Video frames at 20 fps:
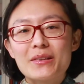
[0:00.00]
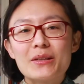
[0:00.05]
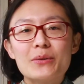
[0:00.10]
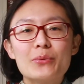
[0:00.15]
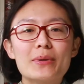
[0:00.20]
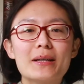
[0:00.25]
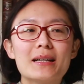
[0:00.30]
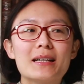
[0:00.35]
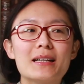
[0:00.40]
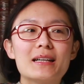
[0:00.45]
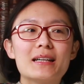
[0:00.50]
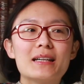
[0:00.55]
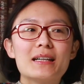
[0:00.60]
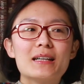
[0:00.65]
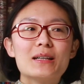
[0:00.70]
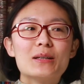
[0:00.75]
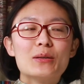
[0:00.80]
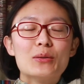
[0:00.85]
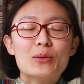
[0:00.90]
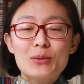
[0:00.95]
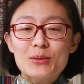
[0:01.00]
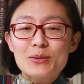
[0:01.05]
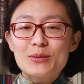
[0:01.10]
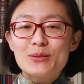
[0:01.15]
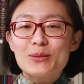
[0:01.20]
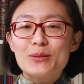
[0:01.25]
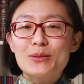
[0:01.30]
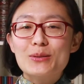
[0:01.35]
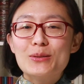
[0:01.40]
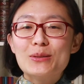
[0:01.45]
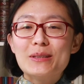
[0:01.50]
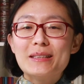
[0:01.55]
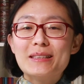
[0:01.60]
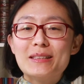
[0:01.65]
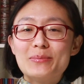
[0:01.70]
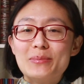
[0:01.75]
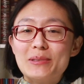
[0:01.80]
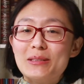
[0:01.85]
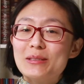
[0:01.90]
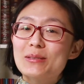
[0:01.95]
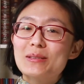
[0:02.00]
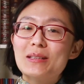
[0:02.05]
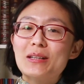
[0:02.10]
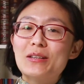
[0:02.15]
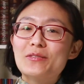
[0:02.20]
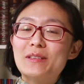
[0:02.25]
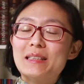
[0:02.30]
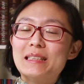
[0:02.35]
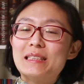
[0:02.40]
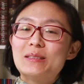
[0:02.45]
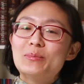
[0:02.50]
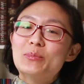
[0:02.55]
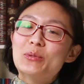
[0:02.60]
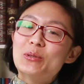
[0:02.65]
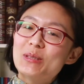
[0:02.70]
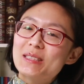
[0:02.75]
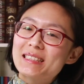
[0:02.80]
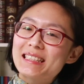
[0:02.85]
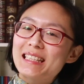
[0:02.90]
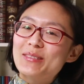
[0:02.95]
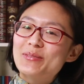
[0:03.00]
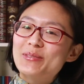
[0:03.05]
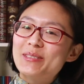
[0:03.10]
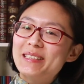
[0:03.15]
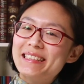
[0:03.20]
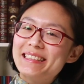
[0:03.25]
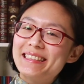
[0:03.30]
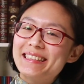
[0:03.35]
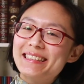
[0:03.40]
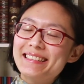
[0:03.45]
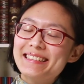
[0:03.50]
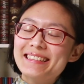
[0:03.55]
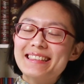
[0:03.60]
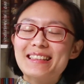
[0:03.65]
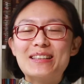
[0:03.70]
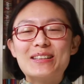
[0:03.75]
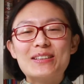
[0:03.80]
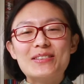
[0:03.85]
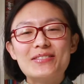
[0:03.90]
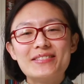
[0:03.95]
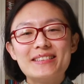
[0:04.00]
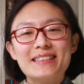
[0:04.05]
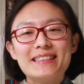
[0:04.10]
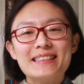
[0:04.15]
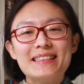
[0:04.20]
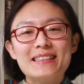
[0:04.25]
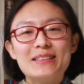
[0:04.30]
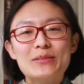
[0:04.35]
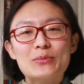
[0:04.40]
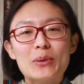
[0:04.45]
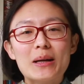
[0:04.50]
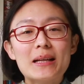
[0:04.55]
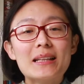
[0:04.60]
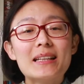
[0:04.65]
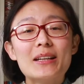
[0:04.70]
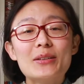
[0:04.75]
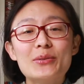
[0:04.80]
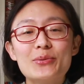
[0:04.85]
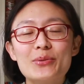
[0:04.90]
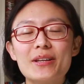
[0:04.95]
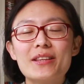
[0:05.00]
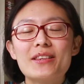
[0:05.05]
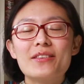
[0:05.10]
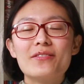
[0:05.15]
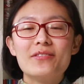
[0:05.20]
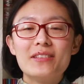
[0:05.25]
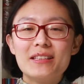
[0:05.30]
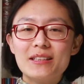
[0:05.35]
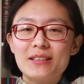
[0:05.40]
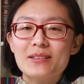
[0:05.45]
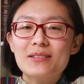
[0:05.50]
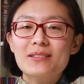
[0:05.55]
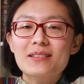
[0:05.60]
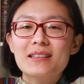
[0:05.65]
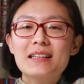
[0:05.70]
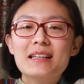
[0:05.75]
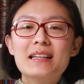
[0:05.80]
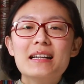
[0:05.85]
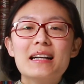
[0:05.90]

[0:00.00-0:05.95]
We are also in the middle of a small celebration of the 100th video